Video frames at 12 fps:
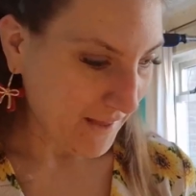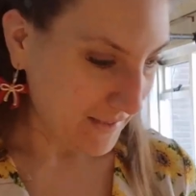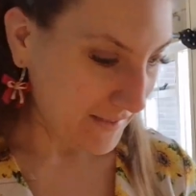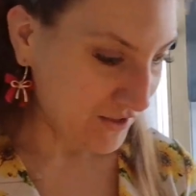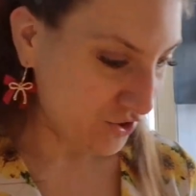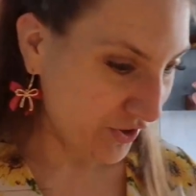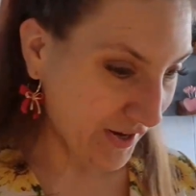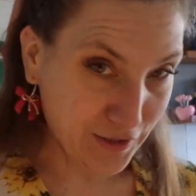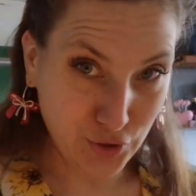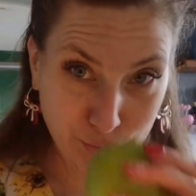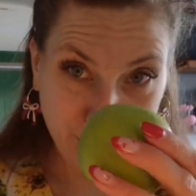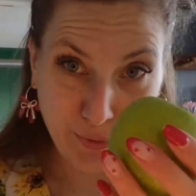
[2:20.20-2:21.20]
let's try
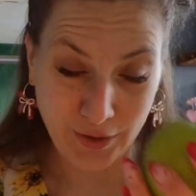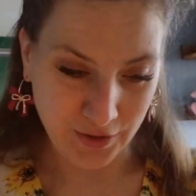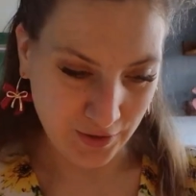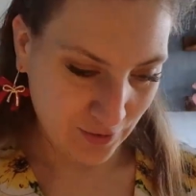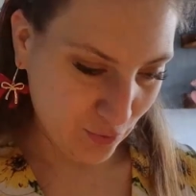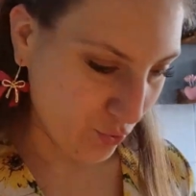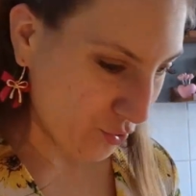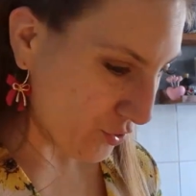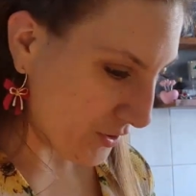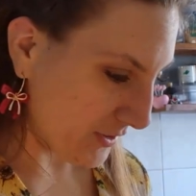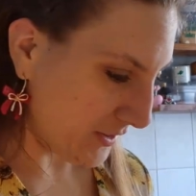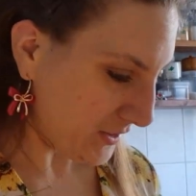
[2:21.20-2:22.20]
to
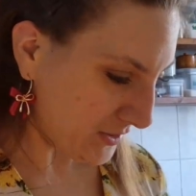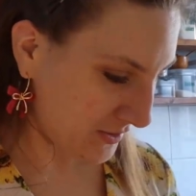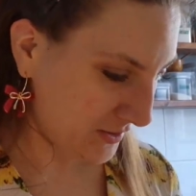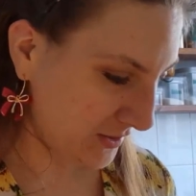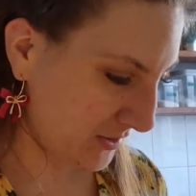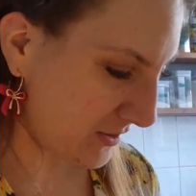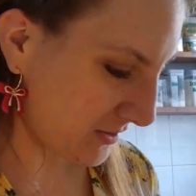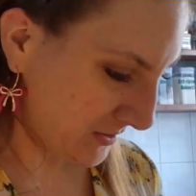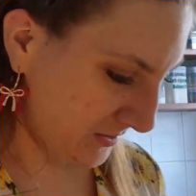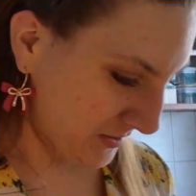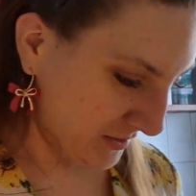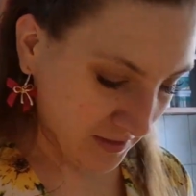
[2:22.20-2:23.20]
core this.
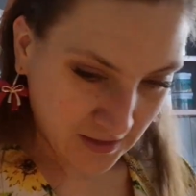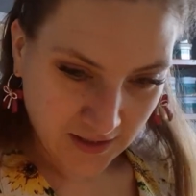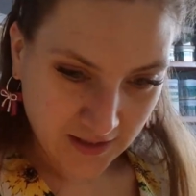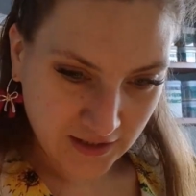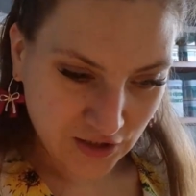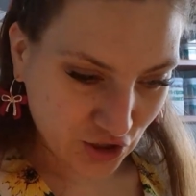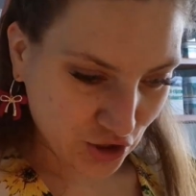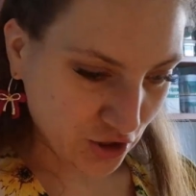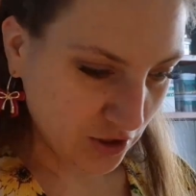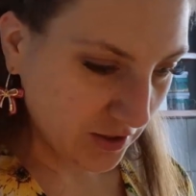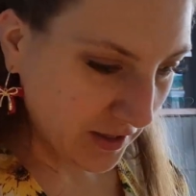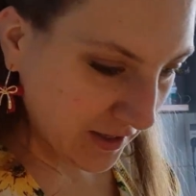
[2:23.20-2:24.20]
And it's
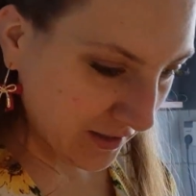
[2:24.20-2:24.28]
just,